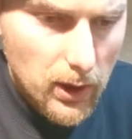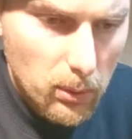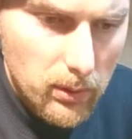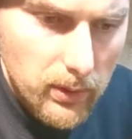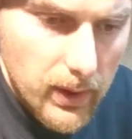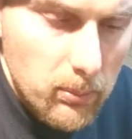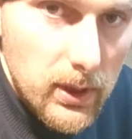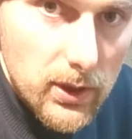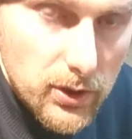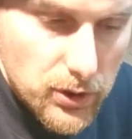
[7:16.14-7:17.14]
Now I
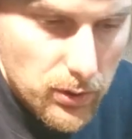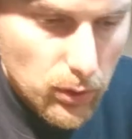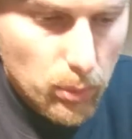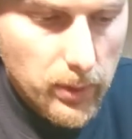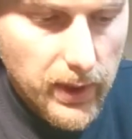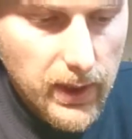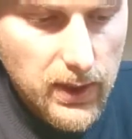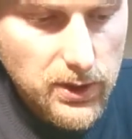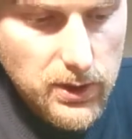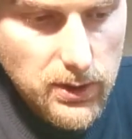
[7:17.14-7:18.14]
recommend to
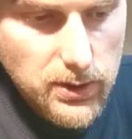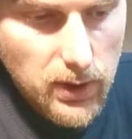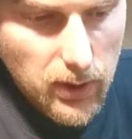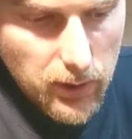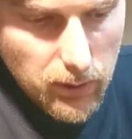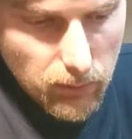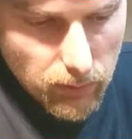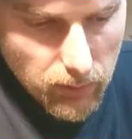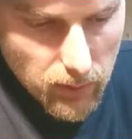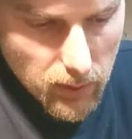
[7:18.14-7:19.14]
lubricate it. I
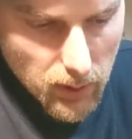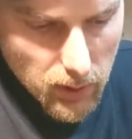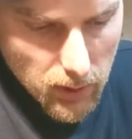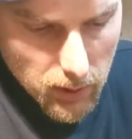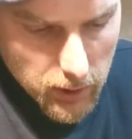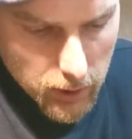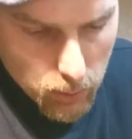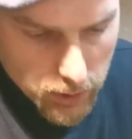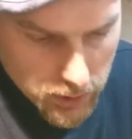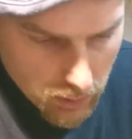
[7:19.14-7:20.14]
use
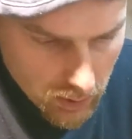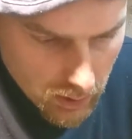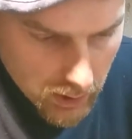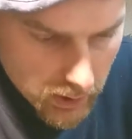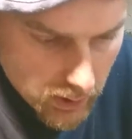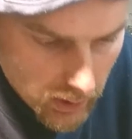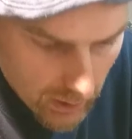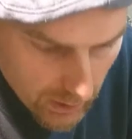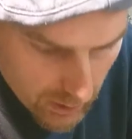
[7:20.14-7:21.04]
liquid oil here.